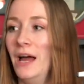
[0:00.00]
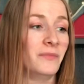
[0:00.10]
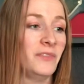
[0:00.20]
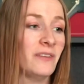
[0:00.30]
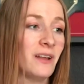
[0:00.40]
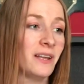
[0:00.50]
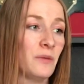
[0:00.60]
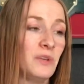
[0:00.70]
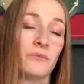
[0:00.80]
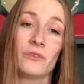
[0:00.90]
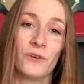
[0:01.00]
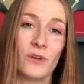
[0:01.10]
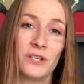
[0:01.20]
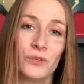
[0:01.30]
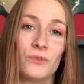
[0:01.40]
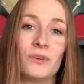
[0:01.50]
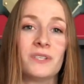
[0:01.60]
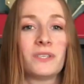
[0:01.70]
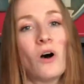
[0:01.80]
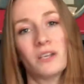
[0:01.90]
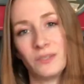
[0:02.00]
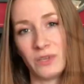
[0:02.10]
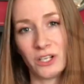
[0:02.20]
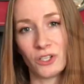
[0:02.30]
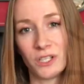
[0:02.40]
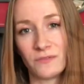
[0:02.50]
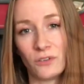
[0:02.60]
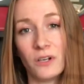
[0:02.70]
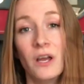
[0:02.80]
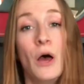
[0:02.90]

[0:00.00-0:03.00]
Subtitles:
They've ended up being really great tools, awesome additions for